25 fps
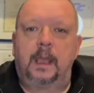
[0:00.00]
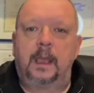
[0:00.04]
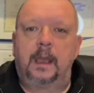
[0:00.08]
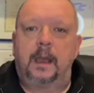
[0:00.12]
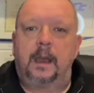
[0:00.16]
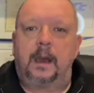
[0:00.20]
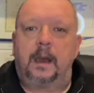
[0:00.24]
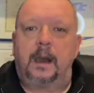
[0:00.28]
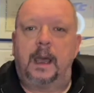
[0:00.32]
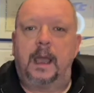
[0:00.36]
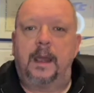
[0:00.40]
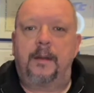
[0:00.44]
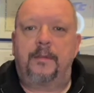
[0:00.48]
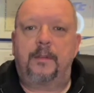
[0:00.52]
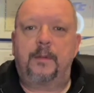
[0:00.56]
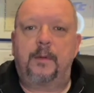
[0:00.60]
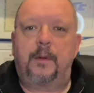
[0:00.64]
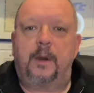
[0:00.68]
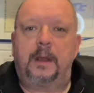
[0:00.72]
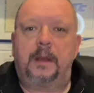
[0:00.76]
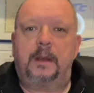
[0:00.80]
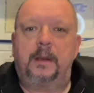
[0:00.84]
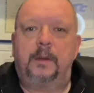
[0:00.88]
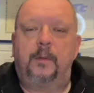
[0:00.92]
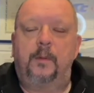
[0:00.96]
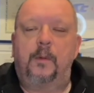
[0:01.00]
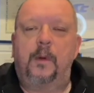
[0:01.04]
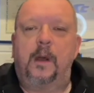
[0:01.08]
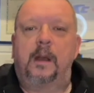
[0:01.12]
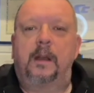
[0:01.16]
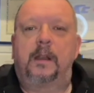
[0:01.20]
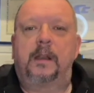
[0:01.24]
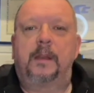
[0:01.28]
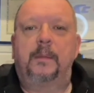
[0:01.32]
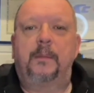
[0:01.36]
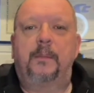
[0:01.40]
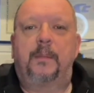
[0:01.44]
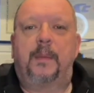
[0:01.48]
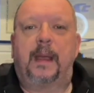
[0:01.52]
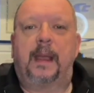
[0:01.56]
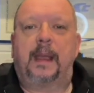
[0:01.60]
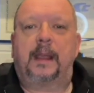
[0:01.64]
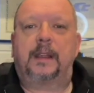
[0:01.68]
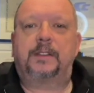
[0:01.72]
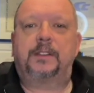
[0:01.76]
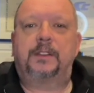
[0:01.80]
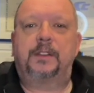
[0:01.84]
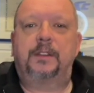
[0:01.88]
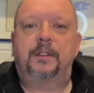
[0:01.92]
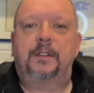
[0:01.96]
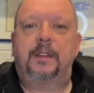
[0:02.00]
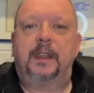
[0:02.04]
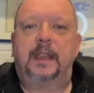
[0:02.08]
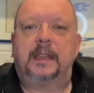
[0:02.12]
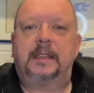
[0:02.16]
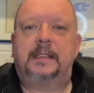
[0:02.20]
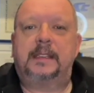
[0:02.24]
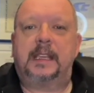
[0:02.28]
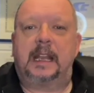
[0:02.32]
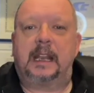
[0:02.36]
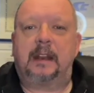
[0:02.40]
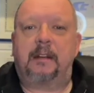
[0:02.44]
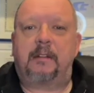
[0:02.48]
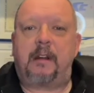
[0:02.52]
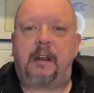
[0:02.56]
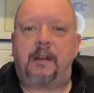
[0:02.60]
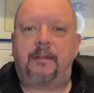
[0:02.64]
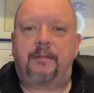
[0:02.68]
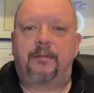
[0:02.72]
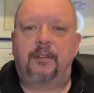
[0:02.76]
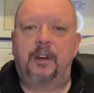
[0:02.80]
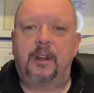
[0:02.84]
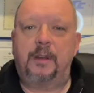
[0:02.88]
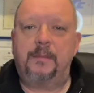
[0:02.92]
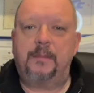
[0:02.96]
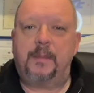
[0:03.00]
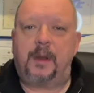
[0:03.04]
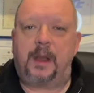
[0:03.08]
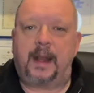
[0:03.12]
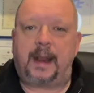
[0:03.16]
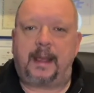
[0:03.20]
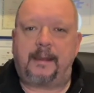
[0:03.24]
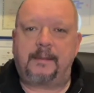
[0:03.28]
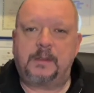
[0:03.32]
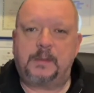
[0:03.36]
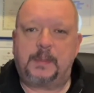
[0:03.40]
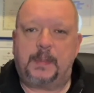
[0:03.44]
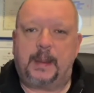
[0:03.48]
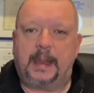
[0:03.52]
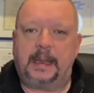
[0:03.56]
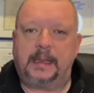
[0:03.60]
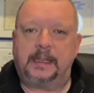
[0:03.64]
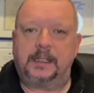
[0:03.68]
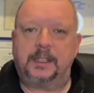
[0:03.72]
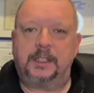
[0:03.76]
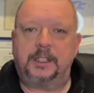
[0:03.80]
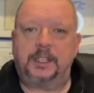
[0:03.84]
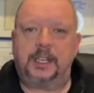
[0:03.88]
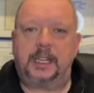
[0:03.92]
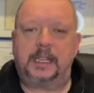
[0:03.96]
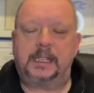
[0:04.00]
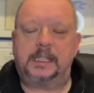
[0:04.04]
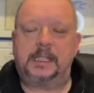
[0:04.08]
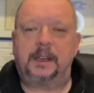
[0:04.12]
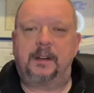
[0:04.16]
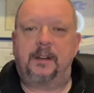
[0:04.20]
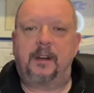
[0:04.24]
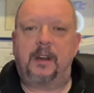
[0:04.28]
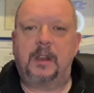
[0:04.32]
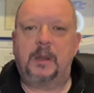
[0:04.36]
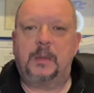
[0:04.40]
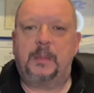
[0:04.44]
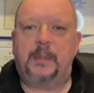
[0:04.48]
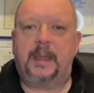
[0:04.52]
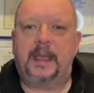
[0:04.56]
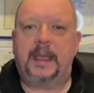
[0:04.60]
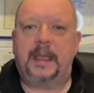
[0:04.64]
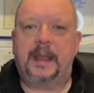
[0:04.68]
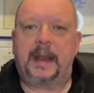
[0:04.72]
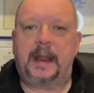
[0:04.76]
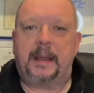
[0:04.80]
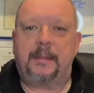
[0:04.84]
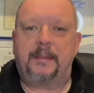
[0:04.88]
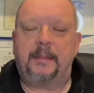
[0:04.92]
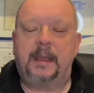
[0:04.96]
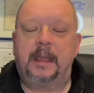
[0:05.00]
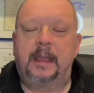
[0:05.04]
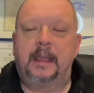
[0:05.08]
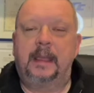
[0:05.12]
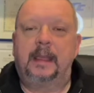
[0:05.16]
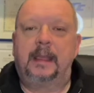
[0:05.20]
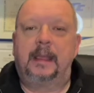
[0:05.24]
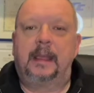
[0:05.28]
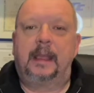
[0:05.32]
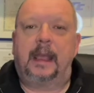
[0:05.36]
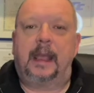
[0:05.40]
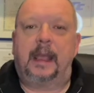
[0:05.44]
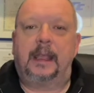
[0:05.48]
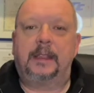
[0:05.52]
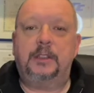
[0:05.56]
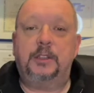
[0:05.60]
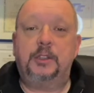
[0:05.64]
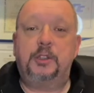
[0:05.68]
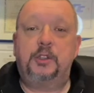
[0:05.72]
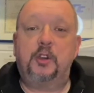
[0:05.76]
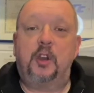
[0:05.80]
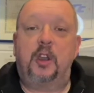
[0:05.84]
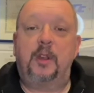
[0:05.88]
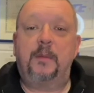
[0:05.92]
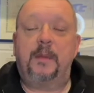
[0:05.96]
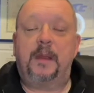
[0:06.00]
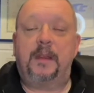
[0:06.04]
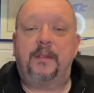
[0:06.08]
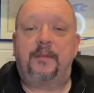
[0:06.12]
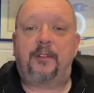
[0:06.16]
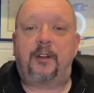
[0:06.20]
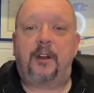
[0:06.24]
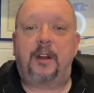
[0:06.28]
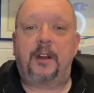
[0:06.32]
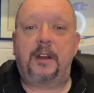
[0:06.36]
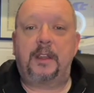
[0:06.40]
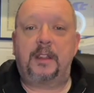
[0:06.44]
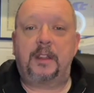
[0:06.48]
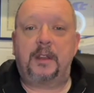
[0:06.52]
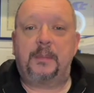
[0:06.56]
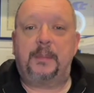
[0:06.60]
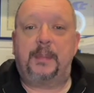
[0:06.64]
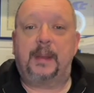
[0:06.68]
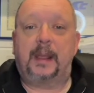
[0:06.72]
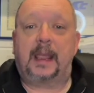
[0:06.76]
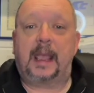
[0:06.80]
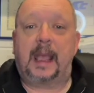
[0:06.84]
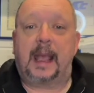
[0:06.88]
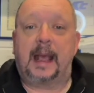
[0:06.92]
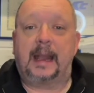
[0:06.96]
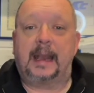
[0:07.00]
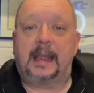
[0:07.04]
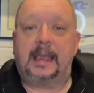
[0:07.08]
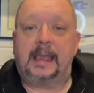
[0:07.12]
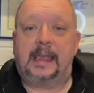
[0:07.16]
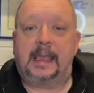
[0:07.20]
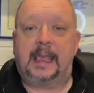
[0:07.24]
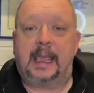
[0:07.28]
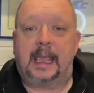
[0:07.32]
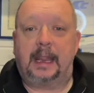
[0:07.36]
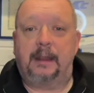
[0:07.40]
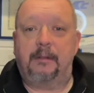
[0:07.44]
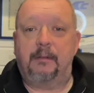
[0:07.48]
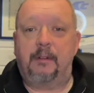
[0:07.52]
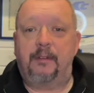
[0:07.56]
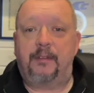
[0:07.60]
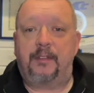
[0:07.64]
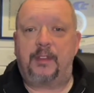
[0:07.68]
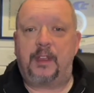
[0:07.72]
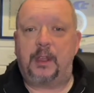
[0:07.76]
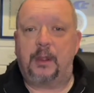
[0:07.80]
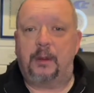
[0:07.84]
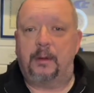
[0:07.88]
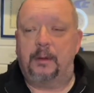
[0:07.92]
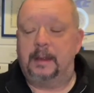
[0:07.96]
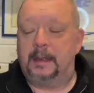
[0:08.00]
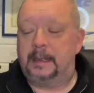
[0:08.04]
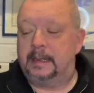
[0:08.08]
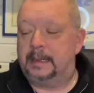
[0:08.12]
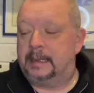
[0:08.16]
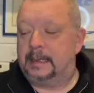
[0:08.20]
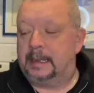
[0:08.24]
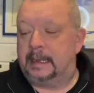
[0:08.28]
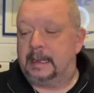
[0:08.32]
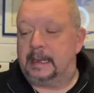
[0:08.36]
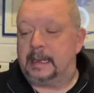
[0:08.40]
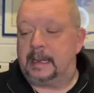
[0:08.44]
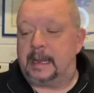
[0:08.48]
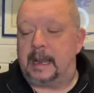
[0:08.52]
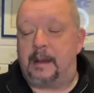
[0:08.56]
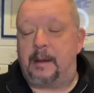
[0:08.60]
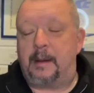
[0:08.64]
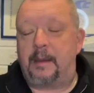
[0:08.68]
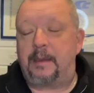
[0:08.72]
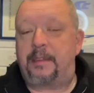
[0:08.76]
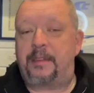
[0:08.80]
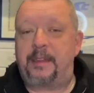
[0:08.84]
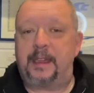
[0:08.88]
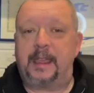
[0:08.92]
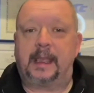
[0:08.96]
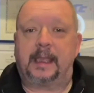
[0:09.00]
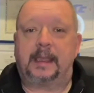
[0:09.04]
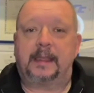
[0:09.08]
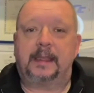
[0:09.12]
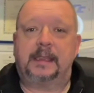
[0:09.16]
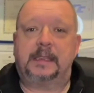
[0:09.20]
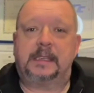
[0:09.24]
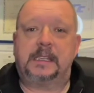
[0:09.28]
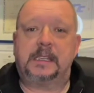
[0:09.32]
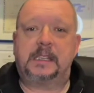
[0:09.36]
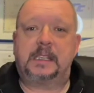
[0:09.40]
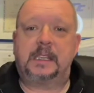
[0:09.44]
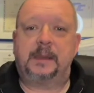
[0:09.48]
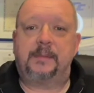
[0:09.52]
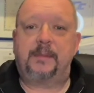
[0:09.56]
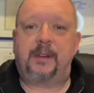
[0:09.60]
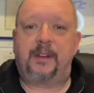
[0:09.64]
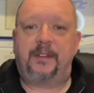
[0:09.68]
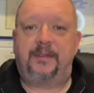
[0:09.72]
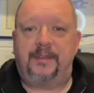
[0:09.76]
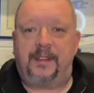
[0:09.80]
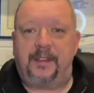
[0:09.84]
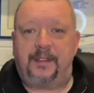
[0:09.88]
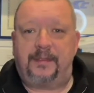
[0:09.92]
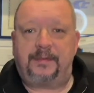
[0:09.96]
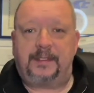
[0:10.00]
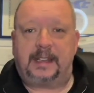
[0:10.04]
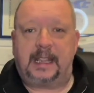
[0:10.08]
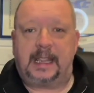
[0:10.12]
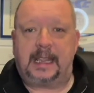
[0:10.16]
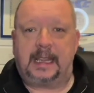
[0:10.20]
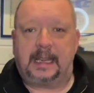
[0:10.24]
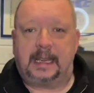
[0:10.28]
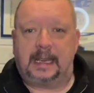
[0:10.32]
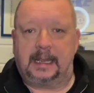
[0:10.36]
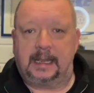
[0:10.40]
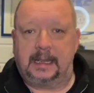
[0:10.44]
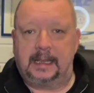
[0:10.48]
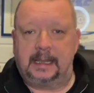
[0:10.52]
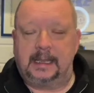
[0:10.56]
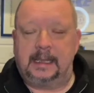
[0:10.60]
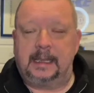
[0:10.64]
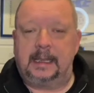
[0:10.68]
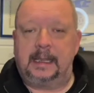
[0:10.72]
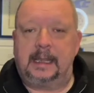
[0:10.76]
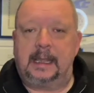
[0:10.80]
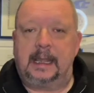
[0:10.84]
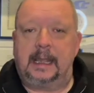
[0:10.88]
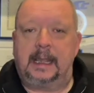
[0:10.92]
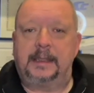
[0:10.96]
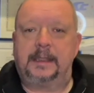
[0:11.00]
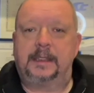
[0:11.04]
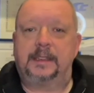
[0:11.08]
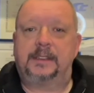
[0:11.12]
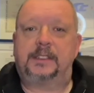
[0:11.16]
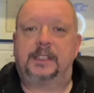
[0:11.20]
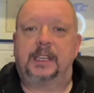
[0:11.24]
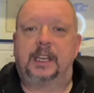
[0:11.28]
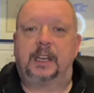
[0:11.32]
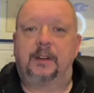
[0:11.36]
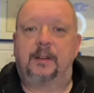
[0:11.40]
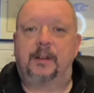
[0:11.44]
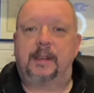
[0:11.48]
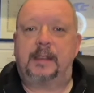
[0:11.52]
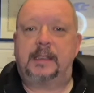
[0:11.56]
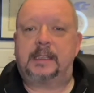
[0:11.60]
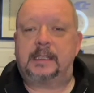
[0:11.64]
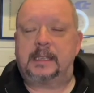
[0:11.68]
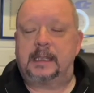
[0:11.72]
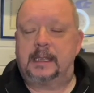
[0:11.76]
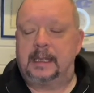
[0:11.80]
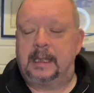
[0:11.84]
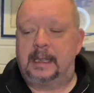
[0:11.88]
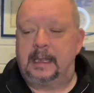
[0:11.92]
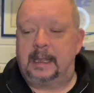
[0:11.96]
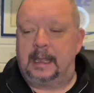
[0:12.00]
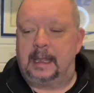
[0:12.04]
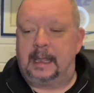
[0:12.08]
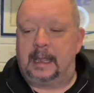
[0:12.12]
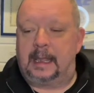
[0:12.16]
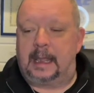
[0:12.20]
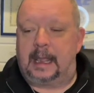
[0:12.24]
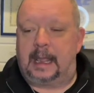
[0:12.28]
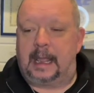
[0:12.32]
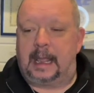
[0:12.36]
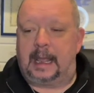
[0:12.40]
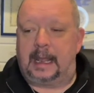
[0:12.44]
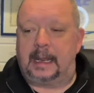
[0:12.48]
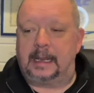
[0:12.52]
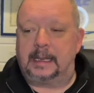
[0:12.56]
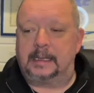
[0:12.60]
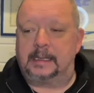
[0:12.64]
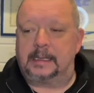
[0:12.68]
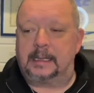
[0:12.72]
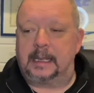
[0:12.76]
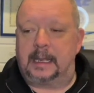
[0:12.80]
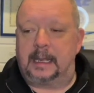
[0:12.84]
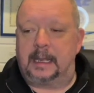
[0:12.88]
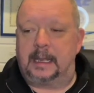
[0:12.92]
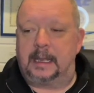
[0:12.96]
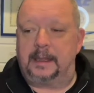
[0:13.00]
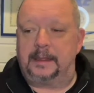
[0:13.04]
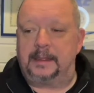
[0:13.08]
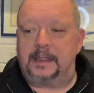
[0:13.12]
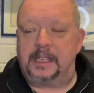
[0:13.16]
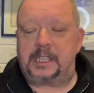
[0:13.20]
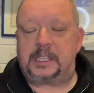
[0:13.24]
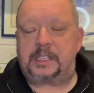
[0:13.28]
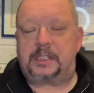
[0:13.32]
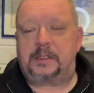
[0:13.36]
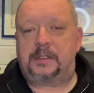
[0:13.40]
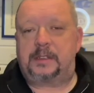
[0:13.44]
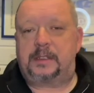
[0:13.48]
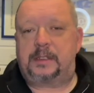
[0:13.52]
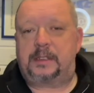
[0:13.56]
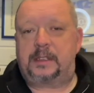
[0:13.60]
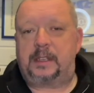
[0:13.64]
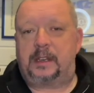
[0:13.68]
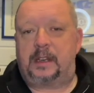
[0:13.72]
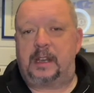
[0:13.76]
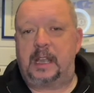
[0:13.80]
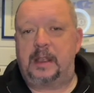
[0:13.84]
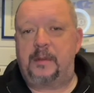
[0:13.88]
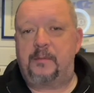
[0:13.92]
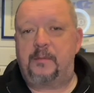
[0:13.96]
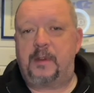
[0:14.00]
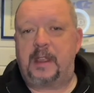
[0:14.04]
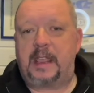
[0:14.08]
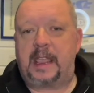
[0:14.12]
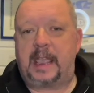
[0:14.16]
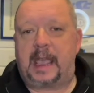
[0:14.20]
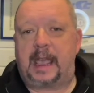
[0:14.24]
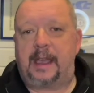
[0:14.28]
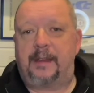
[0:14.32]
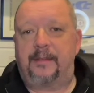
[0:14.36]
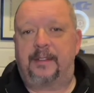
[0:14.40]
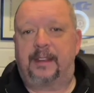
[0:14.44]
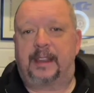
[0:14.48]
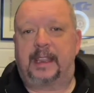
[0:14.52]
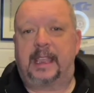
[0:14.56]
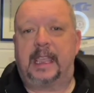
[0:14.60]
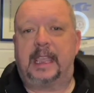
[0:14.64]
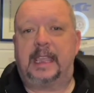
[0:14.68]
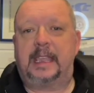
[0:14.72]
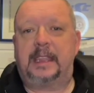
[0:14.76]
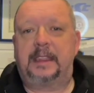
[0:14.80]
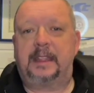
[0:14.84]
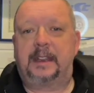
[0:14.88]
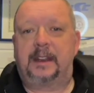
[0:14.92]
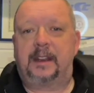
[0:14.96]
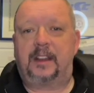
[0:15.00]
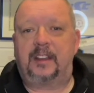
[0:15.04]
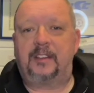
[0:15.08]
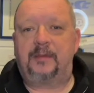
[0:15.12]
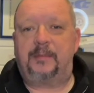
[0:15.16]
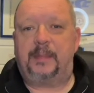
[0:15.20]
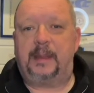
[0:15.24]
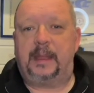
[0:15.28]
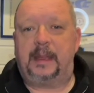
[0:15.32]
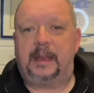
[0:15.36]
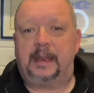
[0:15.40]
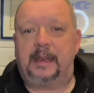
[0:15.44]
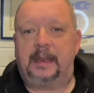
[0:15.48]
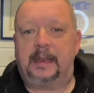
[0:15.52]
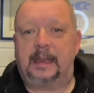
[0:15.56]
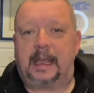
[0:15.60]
Hi everyone, welcome back to the Telegraph Room. My name's Pete, G0PNM, and you join me for another Begali Key review. Now I think this is number 15 in the series, and this time we have a key that I've been